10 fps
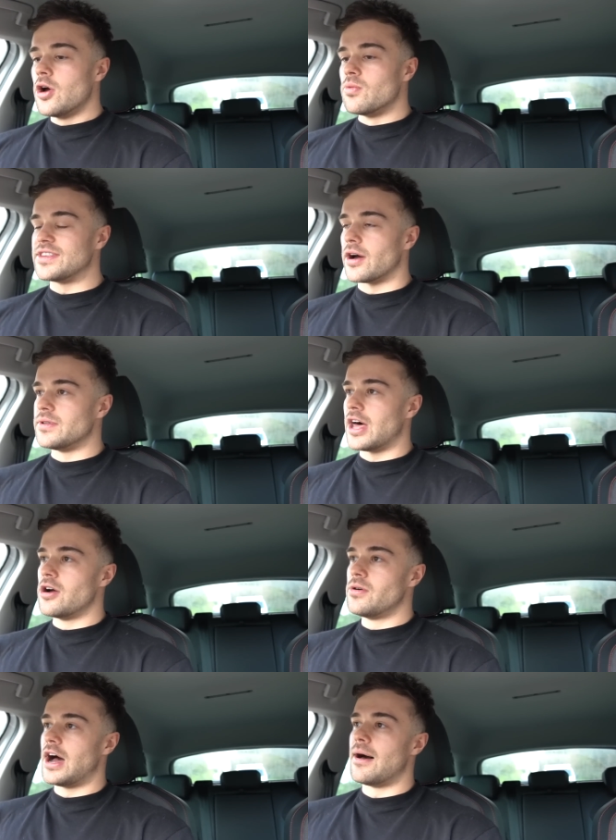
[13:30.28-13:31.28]
We don't
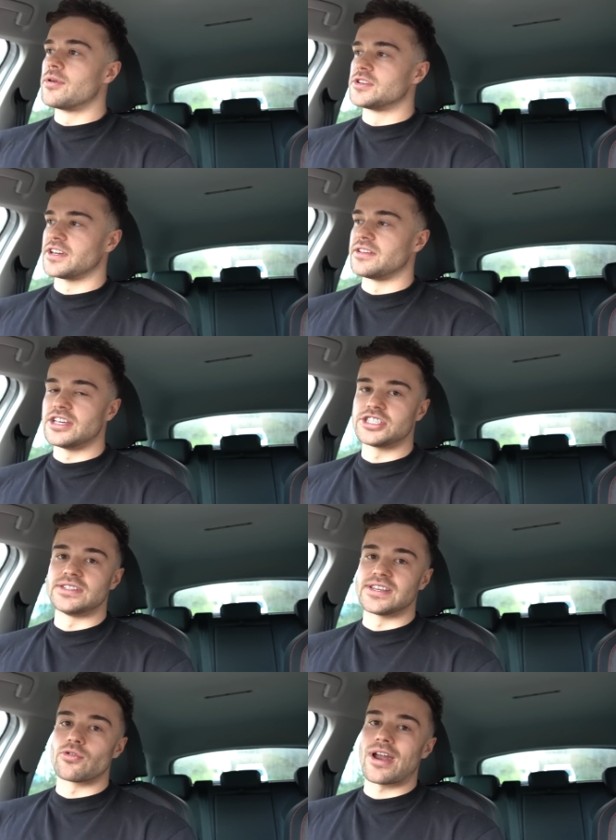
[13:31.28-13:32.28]
know um, because the condition
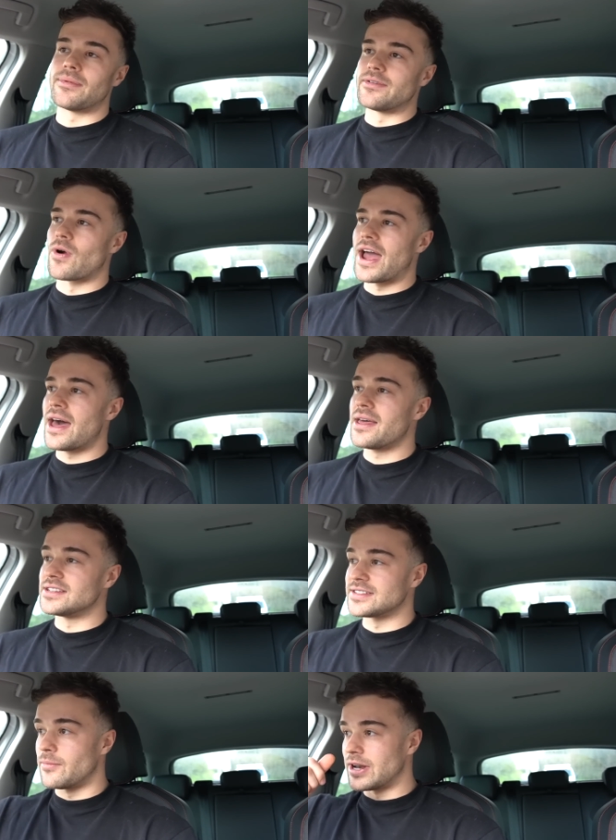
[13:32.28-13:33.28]
is incredibly rare
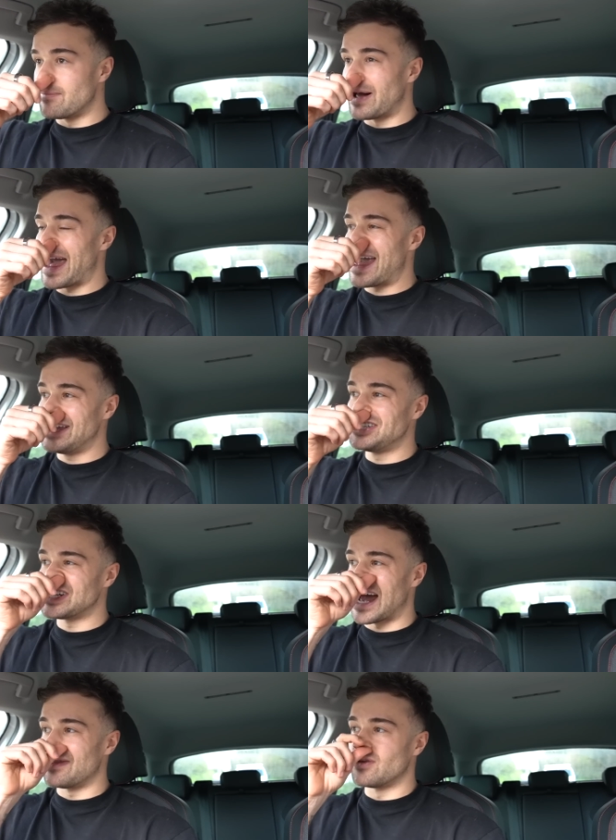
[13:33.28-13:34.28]
in someone in my
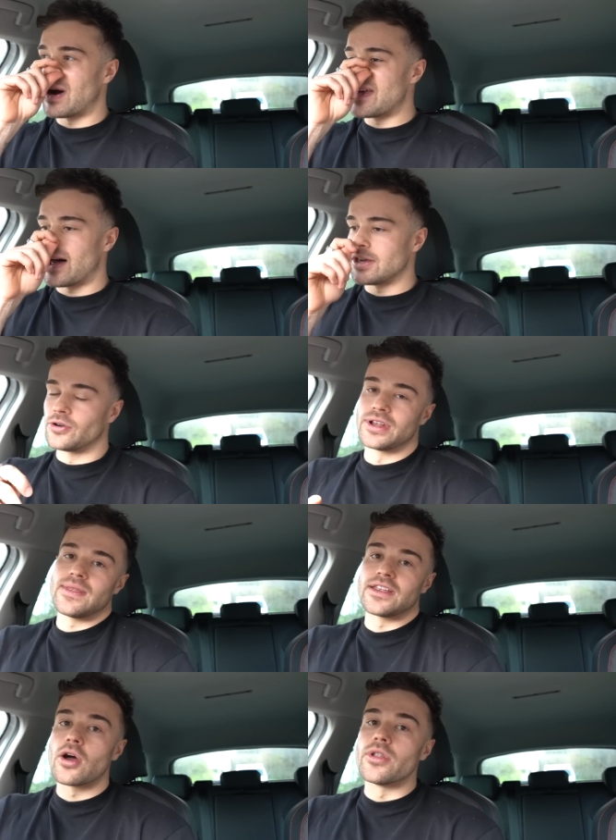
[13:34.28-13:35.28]
age and the way that I got it,
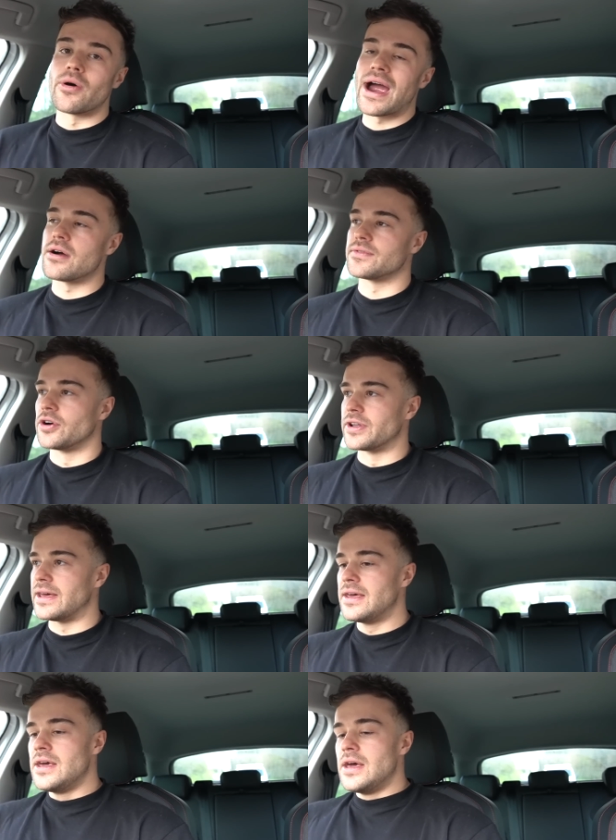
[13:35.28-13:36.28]
they don't know how I've got it.